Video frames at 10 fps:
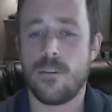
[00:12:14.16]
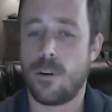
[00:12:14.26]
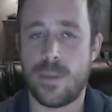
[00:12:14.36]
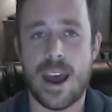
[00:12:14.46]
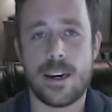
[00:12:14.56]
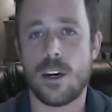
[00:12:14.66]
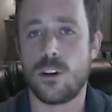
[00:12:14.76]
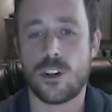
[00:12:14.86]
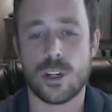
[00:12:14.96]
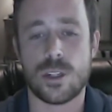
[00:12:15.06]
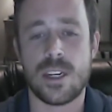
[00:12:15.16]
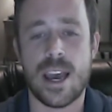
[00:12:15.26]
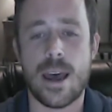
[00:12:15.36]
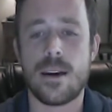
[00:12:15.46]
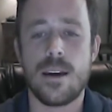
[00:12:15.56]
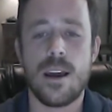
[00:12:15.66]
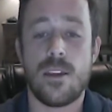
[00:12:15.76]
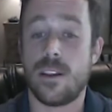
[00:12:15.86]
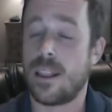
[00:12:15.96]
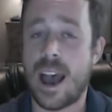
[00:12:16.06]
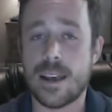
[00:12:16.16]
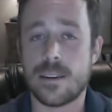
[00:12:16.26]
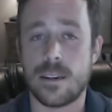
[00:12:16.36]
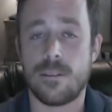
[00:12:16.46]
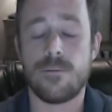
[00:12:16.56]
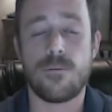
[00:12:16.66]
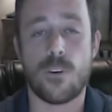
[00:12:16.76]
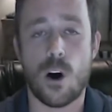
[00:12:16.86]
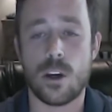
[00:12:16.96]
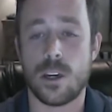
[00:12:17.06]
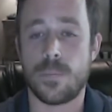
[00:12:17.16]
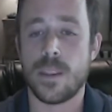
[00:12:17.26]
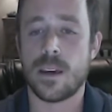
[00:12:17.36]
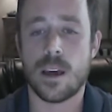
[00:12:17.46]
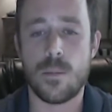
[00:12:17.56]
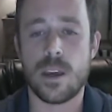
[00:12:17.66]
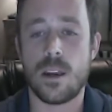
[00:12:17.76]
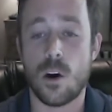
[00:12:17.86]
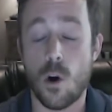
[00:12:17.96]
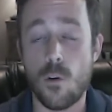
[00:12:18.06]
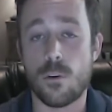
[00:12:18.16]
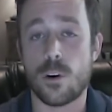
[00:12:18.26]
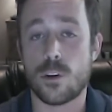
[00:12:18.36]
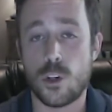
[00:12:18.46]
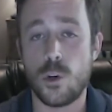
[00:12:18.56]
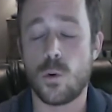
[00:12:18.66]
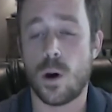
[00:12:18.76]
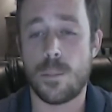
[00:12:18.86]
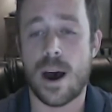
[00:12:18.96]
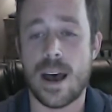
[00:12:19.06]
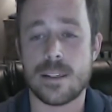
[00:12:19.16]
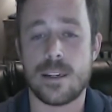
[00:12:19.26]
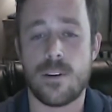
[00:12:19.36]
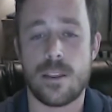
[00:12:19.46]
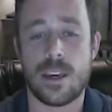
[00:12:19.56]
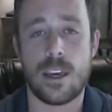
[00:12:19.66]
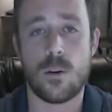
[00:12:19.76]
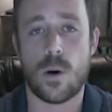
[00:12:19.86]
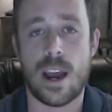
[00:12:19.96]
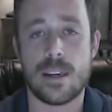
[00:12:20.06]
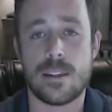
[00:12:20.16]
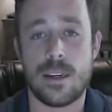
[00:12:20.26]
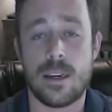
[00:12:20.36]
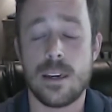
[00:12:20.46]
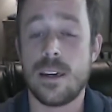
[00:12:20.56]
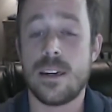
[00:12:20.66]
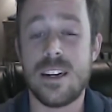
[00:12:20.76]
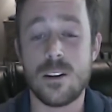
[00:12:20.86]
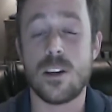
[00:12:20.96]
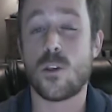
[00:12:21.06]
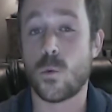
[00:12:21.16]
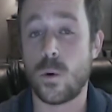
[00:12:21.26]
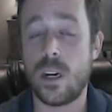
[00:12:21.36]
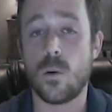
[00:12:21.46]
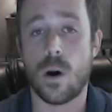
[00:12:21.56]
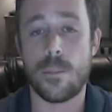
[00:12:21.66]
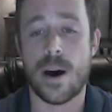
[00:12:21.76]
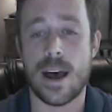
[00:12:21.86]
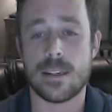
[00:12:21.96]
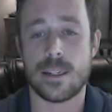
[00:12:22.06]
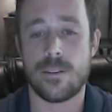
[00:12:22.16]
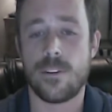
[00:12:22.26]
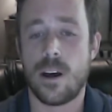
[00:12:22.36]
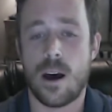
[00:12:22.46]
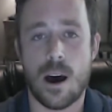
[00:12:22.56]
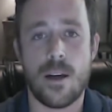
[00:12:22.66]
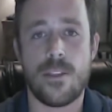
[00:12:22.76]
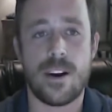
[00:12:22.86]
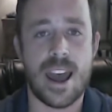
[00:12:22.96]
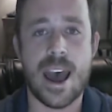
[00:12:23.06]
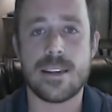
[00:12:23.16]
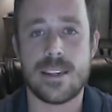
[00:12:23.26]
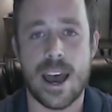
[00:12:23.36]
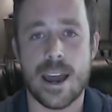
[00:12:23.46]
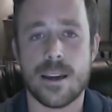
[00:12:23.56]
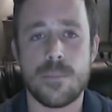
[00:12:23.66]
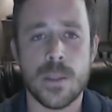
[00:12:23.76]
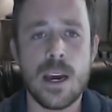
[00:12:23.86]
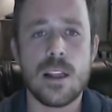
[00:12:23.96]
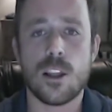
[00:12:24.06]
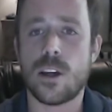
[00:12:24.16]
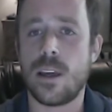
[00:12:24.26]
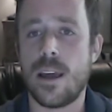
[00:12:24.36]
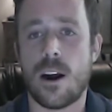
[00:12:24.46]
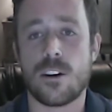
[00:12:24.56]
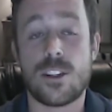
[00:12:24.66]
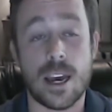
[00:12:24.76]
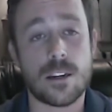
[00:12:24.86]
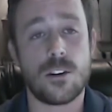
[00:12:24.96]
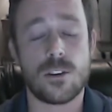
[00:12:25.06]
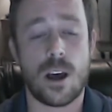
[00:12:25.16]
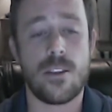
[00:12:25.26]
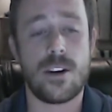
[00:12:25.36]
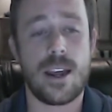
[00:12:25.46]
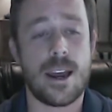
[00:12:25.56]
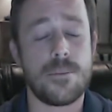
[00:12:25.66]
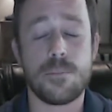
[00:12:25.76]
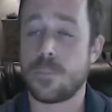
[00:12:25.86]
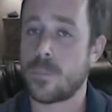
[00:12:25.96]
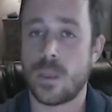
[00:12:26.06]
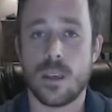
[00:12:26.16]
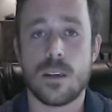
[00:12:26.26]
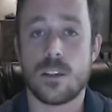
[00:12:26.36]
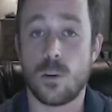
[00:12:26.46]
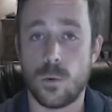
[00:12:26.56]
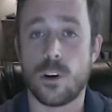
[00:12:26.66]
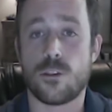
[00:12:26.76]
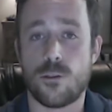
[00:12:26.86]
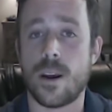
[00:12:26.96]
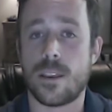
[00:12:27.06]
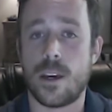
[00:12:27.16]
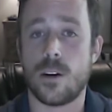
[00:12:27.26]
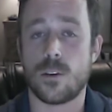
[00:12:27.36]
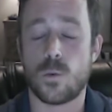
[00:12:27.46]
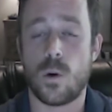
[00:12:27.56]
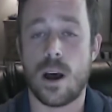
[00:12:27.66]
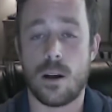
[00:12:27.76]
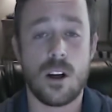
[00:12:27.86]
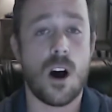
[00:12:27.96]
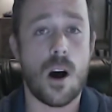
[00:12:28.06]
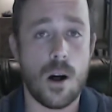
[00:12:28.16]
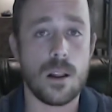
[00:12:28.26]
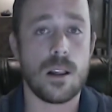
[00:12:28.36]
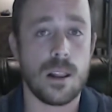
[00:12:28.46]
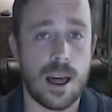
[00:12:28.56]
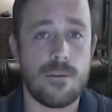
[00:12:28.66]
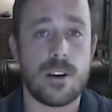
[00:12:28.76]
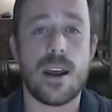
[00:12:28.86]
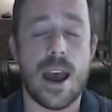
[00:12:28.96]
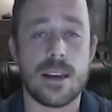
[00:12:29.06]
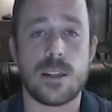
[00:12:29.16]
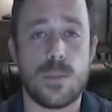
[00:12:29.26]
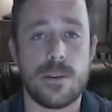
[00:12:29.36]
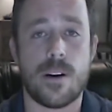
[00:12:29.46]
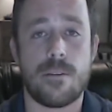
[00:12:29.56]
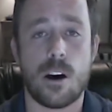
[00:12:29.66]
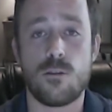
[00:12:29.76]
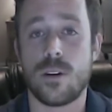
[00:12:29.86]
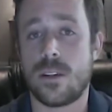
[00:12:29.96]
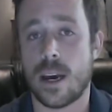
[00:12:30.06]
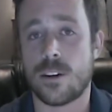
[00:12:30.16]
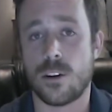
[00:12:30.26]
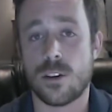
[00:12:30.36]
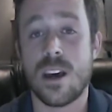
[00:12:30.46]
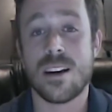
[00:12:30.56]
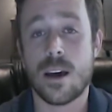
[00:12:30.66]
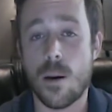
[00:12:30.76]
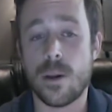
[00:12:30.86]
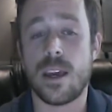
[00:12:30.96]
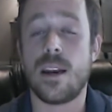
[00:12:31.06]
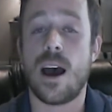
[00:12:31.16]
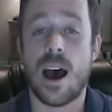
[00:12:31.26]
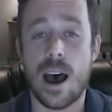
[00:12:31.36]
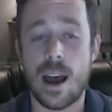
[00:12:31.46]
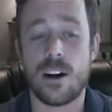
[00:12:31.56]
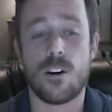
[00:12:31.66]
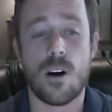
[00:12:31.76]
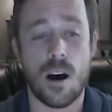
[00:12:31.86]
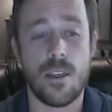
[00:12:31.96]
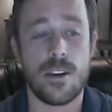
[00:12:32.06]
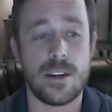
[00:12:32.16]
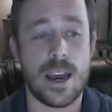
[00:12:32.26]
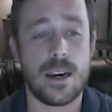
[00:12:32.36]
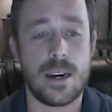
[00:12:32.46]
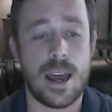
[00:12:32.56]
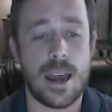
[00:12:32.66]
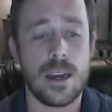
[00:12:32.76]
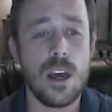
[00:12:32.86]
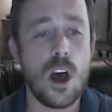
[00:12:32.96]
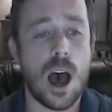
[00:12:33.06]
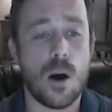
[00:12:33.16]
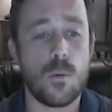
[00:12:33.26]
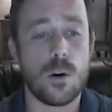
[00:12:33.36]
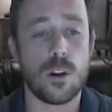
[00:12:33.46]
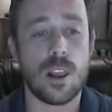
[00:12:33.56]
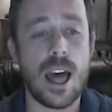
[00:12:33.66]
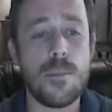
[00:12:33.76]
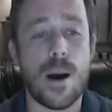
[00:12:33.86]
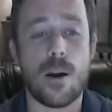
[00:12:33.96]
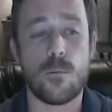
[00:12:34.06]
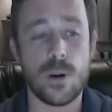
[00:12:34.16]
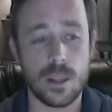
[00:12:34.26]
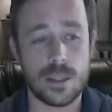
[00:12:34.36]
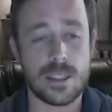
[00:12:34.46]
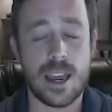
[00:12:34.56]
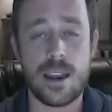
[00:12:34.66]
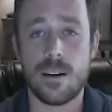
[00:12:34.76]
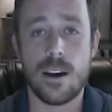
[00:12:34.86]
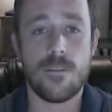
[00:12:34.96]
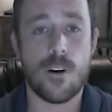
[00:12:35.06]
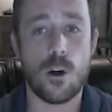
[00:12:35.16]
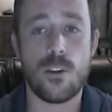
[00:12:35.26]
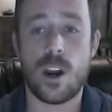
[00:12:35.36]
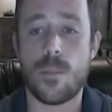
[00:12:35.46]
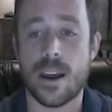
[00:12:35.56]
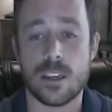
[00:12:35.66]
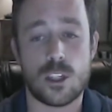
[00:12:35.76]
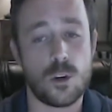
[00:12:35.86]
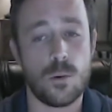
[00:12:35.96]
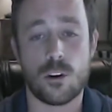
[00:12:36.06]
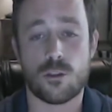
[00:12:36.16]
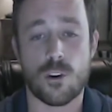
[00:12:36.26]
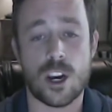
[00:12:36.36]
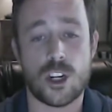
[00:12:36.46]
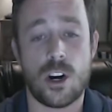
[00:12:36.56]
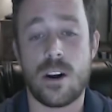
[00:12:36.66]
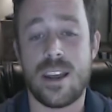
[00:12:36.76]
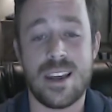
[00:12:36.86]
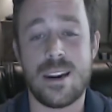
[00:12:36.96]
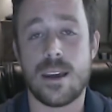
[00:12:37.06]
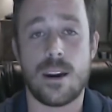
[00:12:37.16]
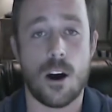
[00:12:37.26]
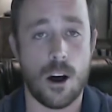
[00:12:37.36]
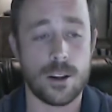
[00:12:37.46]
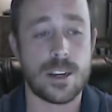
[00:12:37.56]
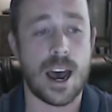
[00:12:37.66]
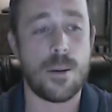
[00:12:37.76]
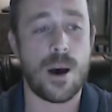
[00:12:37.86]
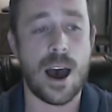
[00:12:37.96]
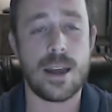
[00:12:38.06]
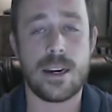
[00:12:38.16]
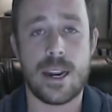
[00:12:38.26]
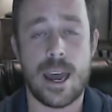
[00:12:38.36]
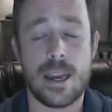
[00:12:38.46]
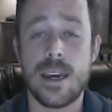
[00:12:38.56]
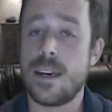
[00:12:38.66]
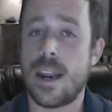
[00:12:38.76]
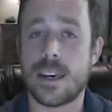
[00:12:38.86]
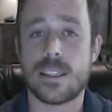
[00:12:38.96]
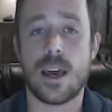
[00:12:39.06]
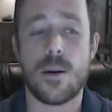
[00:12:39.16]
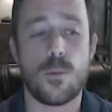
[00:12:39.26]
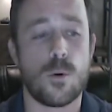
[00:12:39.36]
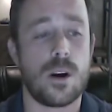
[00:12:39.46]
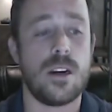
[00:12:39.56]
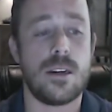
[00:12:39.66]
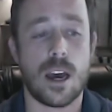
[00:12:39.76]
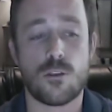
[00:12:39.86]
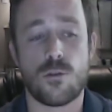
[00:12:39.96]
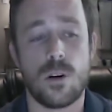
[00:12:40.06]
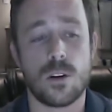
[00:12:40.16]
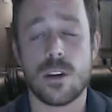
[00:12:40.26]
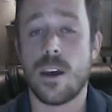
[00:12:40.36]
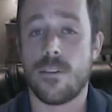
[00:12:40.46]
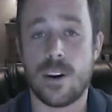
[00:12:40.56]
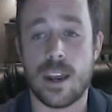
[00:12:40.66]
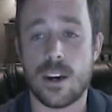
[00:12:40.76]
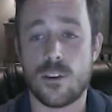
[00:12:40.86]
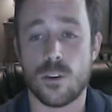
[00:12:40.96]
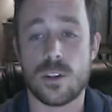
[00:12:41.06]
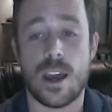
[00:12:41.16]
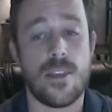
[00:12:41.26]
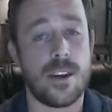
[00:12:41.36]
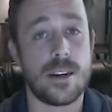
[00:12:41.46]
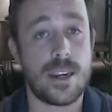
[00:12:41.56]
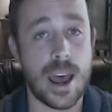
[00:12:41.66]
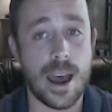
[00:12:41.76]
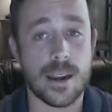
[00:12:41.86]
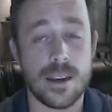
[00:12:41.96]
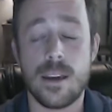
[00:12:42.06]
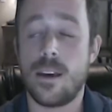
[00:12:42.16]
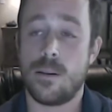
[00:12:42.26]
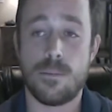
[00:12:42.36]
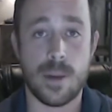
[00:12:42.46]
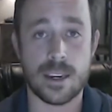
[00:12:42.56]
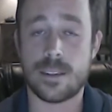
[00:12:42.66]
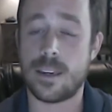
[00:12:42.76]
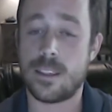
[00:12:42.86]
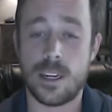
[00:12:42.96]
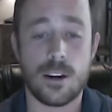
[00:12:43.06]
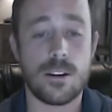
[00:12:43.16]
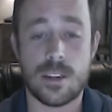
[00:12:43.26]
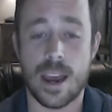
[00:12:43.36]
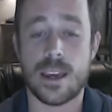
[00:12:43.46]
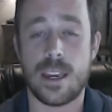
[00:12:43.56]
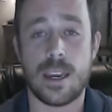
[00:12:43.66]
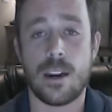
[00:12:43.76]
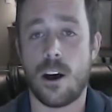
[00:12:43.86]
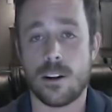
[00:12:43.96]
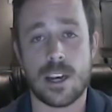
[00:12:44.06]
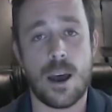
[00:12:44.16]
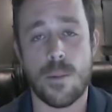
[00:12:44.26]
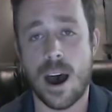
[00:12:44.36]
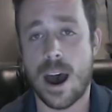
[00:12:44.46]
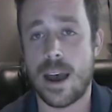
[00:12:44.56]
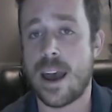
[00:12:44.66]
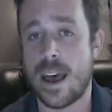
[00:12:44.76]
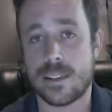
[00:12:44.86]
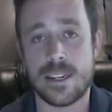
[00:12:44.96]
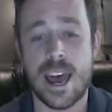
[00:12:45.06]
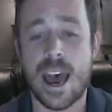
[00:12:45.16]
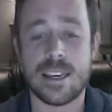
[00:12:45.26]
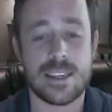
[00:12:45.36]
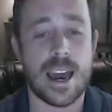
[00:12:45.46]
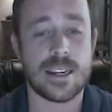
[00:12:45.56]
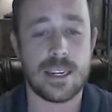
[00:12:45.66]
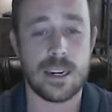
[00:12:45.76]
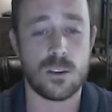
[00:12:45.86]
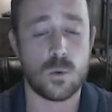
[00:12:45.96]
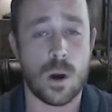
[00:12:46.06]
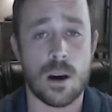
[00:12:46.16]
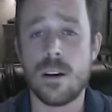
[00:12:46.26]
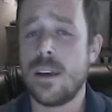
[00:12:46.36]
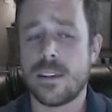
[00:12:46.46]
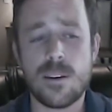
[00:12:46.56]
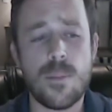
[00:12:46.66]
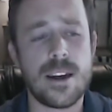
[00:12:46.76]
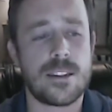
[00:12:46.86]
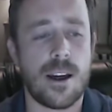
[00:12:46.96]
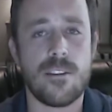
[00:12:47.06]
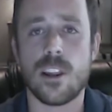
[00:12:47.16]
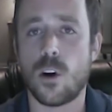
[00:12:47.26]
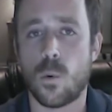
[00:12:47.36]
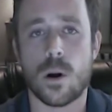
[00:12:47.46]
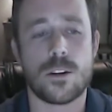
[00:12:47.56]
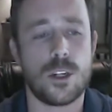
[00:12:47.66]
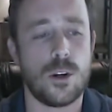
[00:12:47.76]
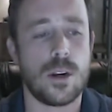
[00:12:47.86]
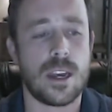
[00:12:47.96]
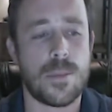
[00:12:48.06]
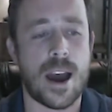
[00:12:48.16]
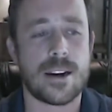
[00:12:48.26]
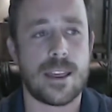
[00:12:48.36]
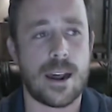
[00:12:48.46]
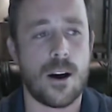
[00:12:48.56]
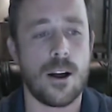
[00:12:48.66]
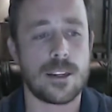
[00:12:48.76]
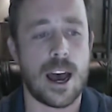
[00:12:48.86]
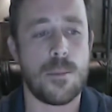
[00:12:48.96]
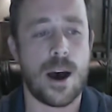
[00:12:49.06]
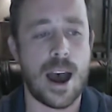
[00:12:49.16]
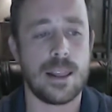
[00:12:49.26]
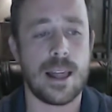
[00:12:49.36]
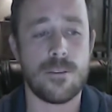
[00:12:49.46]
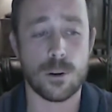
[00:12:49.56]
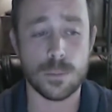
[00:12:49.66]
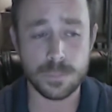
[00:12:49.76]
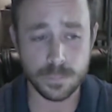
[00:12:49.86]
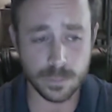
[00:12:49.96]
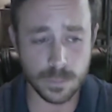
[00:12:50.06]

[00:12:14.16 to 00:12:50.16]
from that here just yet. And then lastly, volume coming in over 2-to-1 positive on the NYSE, nearly 3-to-1 positive on the Nasdaq. Looking at our sectors on the day, some real strength here as well. All 11 S&P 500 sectors coming in higher on the day today. We were led by real estate, followed there by consumer discretionary, hitting an all-time high today. Next up were industrials, financials, and then tech. Makes sense here, tech hitting an all-time high as Nasdaq did as well. Semis still have a little work to do to get back to that all-time high level.